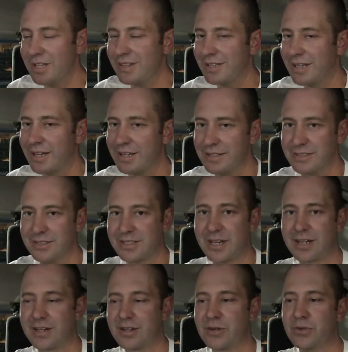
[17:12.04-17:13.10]
That is a
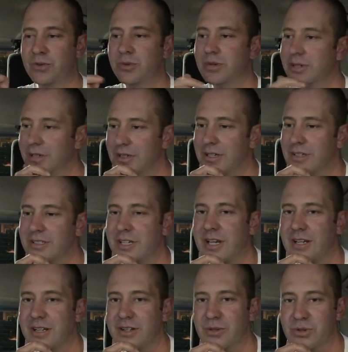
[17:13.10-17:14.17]
technical
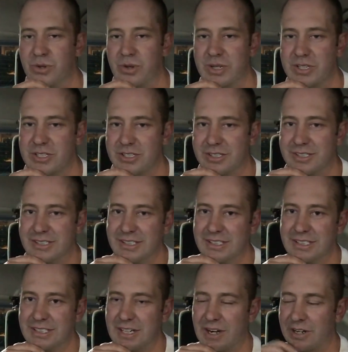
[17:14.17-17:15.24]
question.
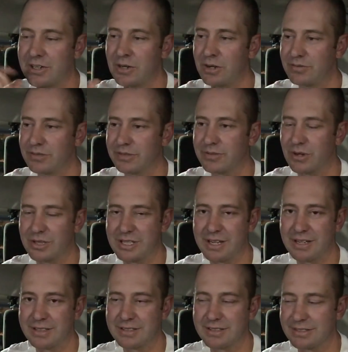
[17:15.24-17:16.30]
I don't know if I've got the
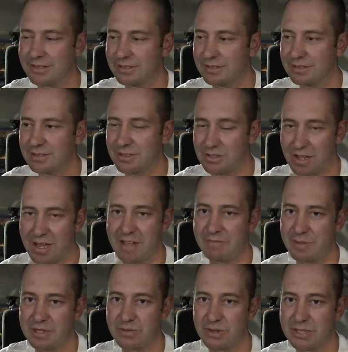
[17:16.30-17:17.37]
answer, because I have
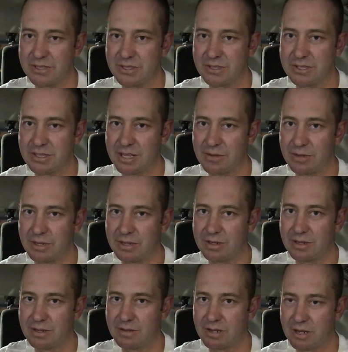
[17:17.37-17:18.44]
been researching that one
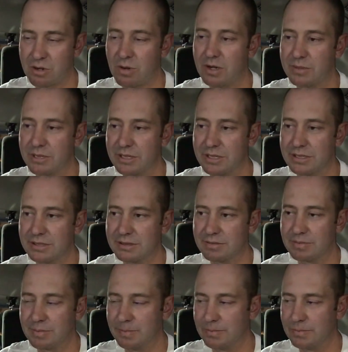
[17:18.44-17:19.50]
quite a bit.
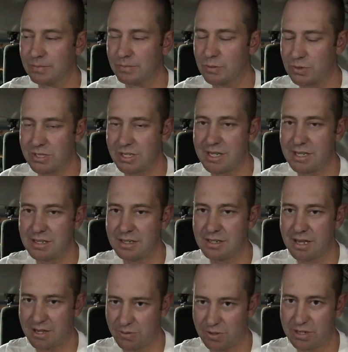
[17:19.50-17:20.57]
We'll see
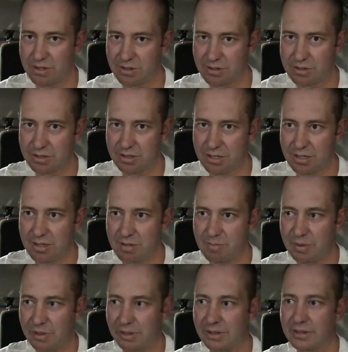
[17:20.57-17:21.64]
how I go.
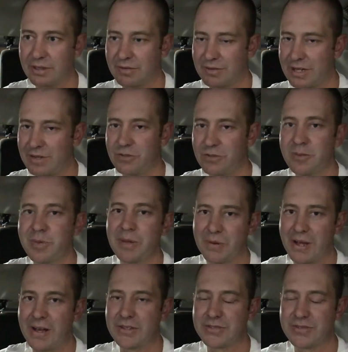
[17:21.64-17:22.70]
But I've had a few
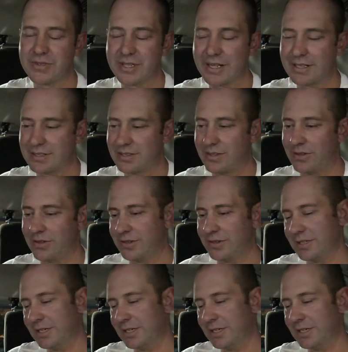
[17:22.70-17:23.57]
people ask for that, so